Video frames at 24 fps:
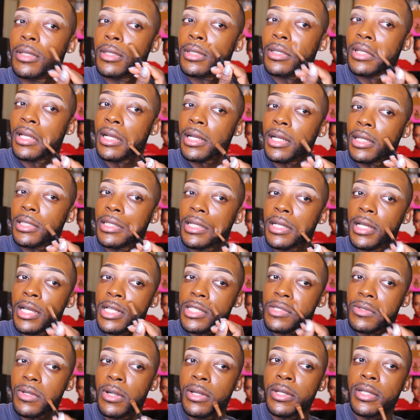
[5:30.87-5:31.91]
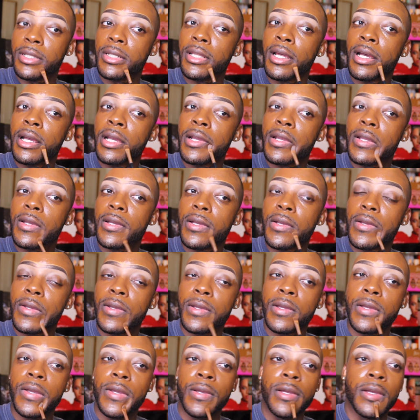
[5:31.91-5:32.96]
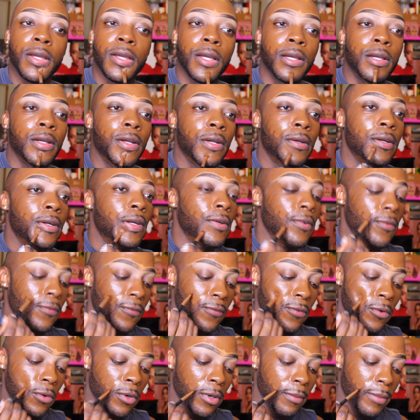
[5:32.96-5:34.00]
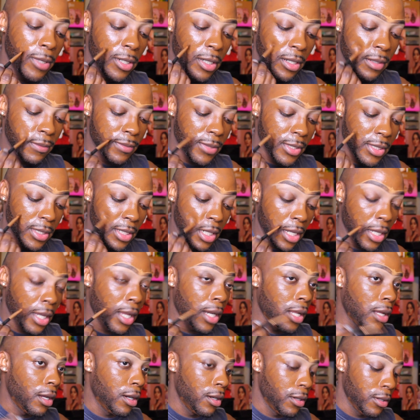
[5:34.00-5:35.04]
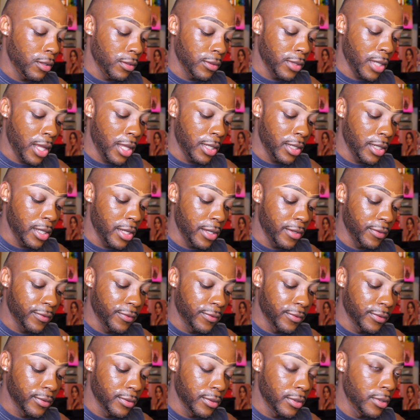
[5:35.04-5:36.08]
Like I think I squirted like 4 pumps and I got a whole lot left.